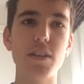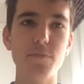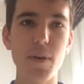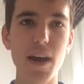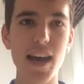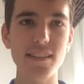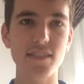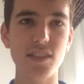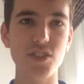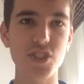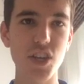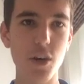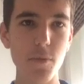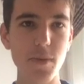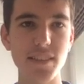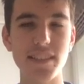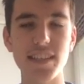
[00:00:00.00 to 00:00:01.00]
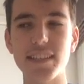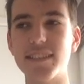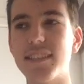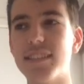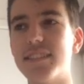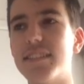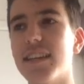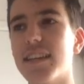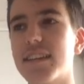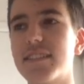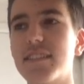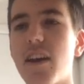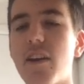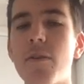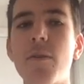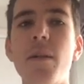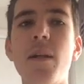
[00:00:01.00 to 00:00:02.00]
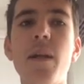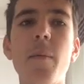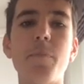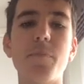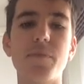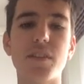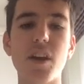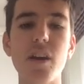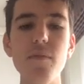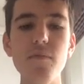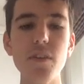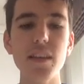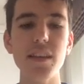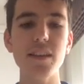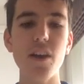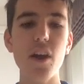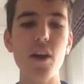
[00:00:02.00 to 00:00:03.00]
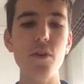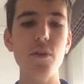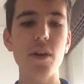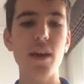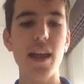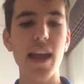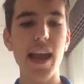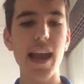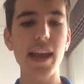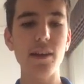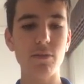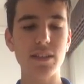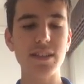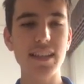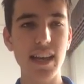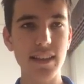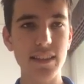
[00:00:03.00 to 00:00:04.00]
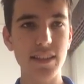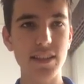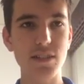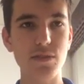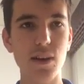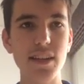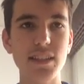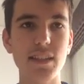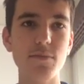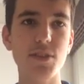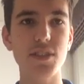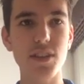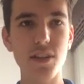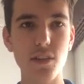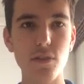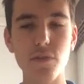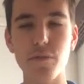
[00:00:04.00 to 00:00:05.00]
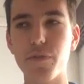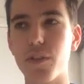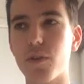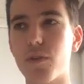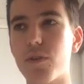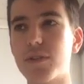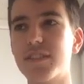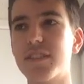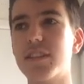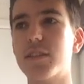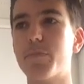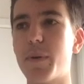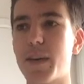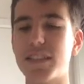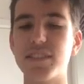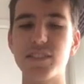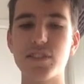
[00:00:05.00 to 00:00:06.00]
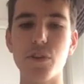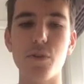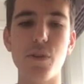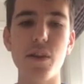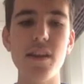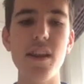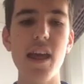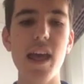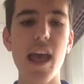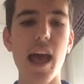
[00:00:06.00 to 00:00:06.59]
Pass and Shelby 66. So don't really know how to attack this race. I'm just going to look for the horse that's best suited.